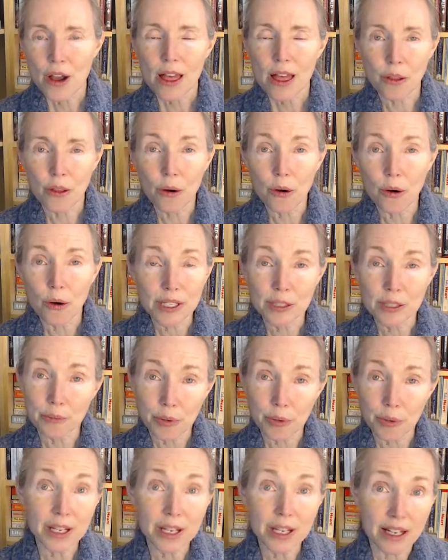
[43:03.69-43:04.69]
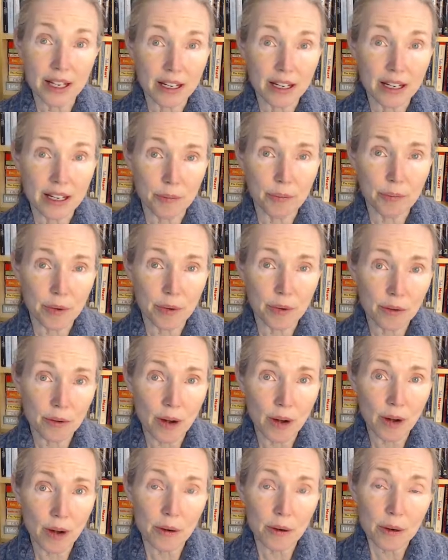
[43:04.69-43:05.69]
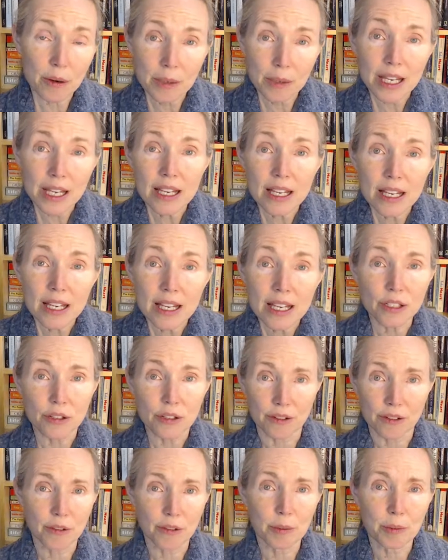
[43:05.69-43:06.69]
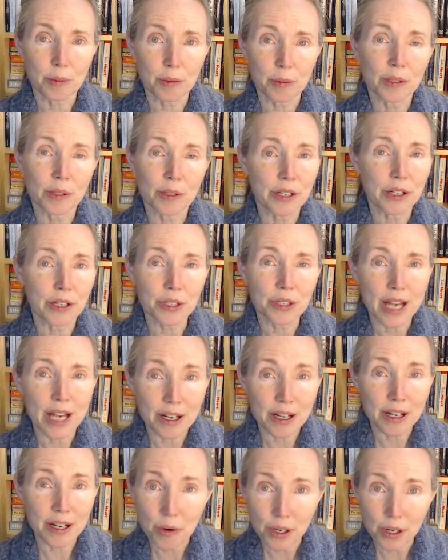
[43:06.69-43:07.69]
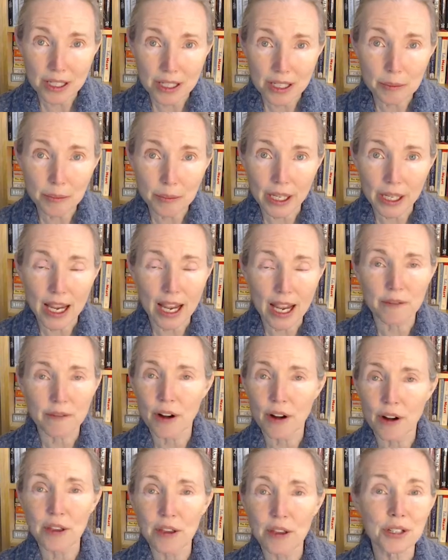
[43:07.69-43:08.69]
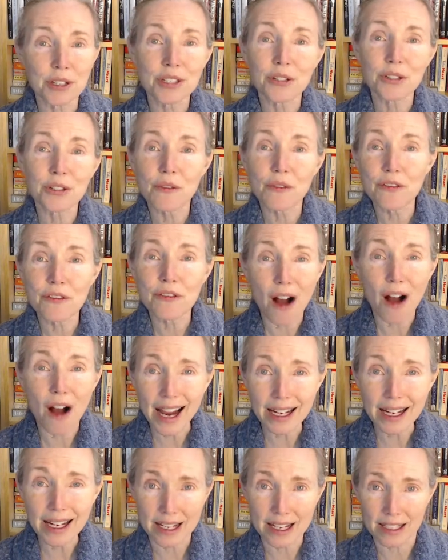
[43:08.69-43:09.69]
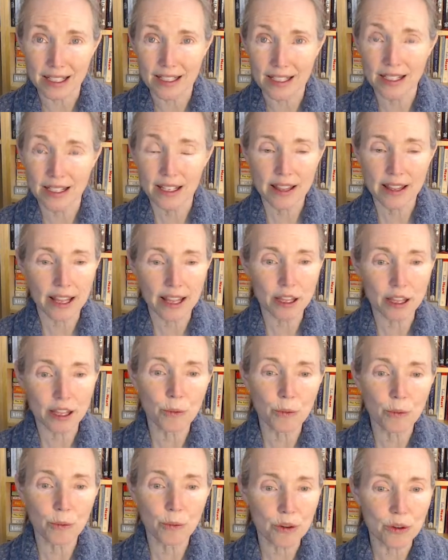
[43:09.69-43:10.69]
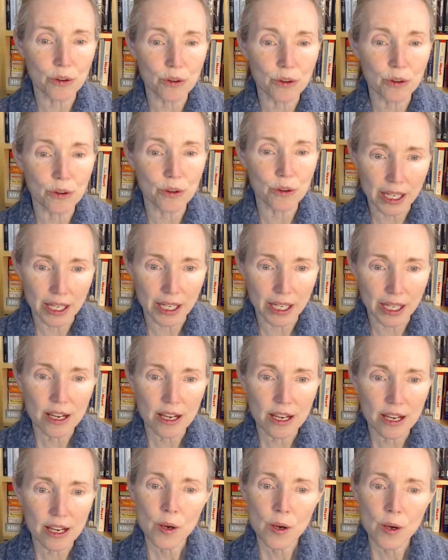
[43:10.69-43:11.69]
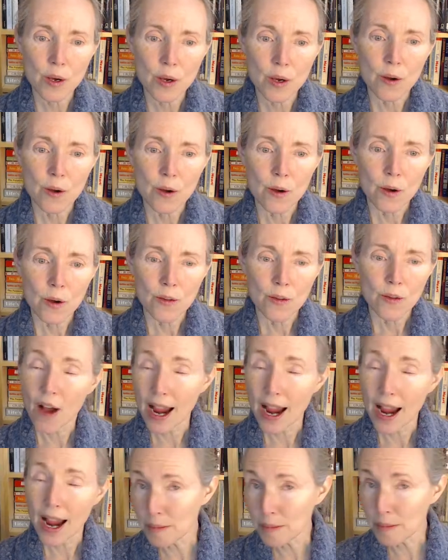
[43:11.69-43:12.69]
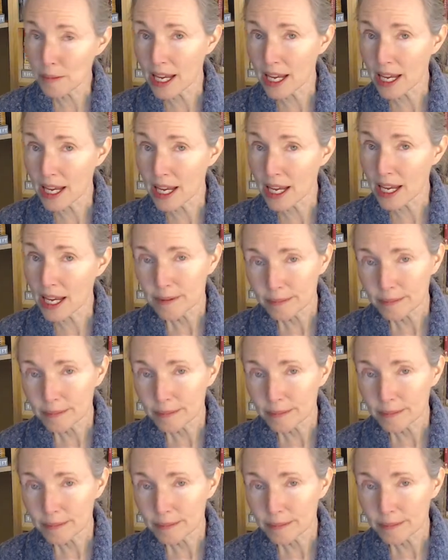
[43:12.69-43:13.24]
The whole reason putting it in right, it would be easier for people to understand it more deeply and for others to find it that they wouldn't normally find me,